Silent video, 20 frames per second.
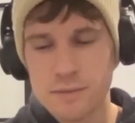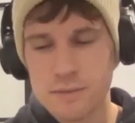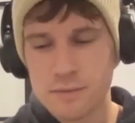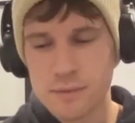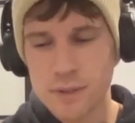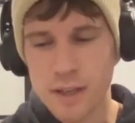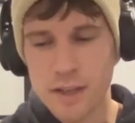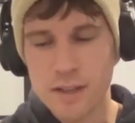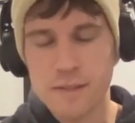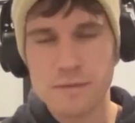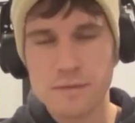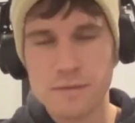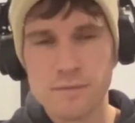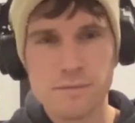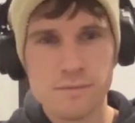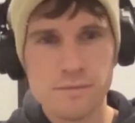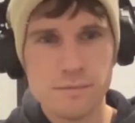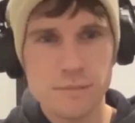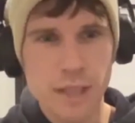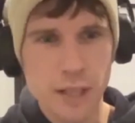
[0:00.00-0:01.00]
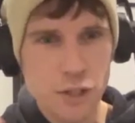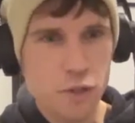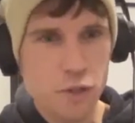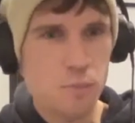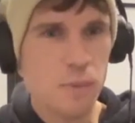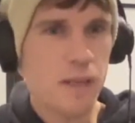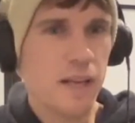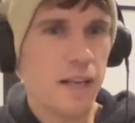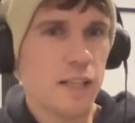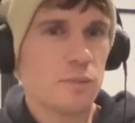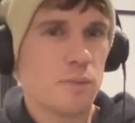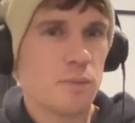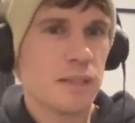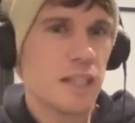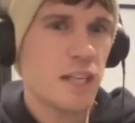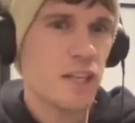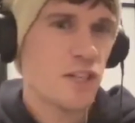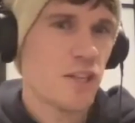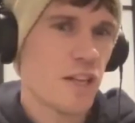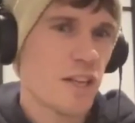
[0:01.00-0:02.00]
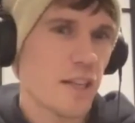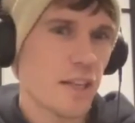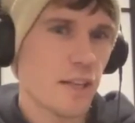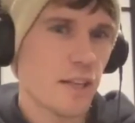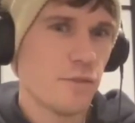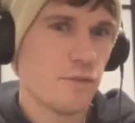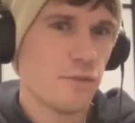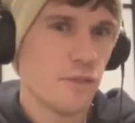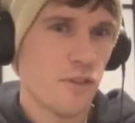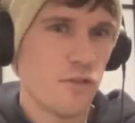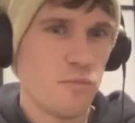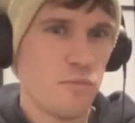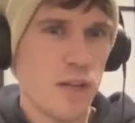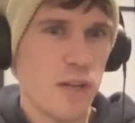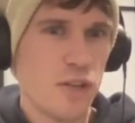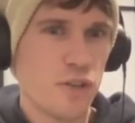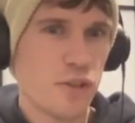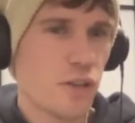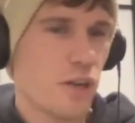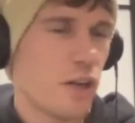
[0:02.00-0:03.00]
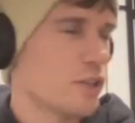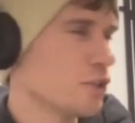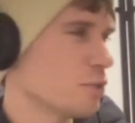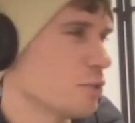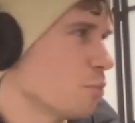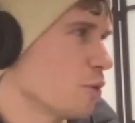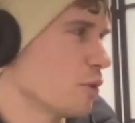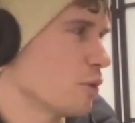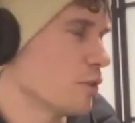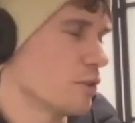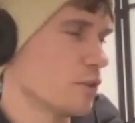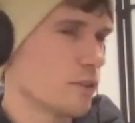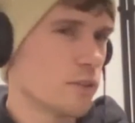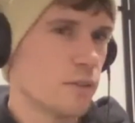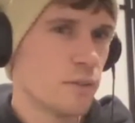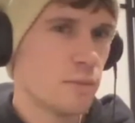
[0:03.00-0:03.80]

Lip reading: Like that should be an expectation, I think, of major college sports,